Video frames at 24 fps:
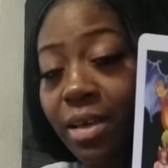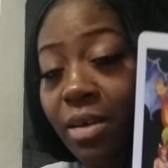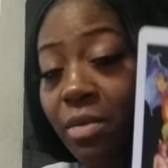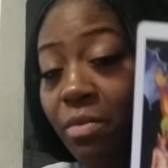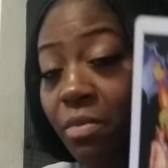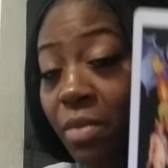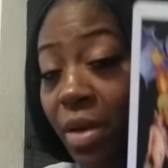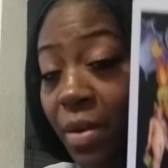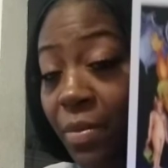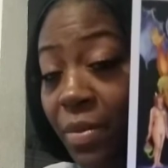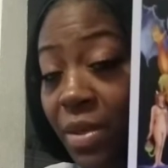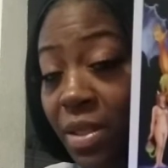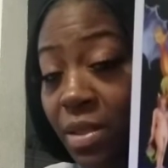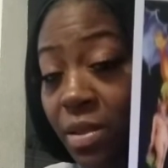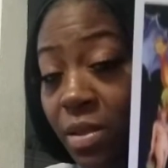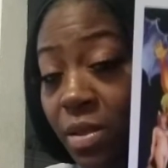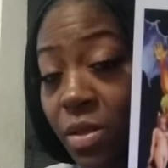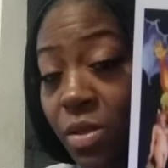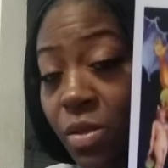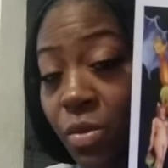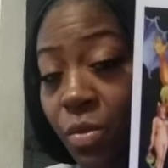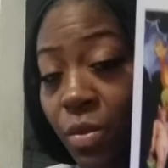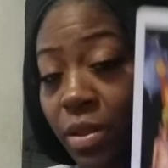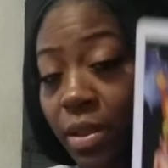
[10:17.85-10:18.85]
maybe
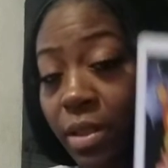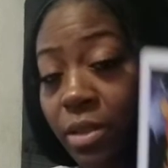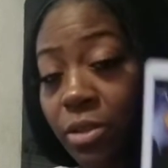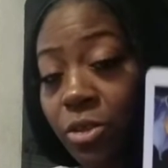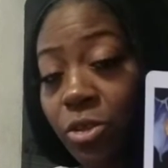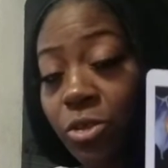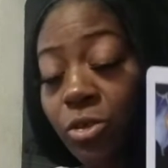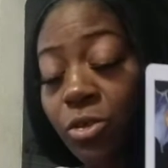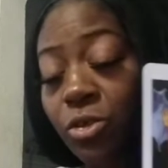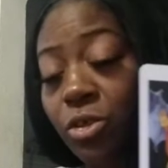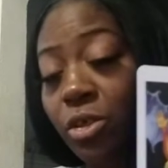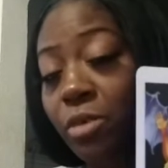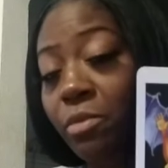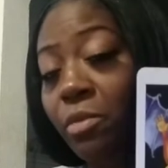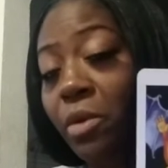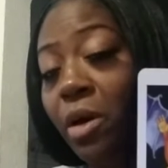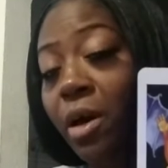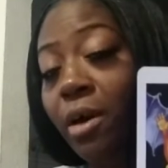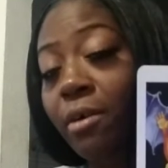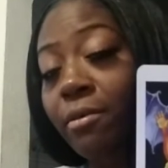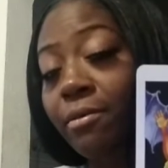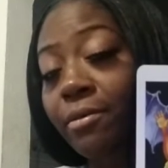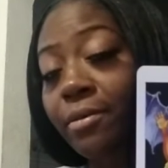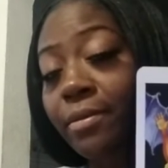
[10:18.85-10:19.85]
this relationship off.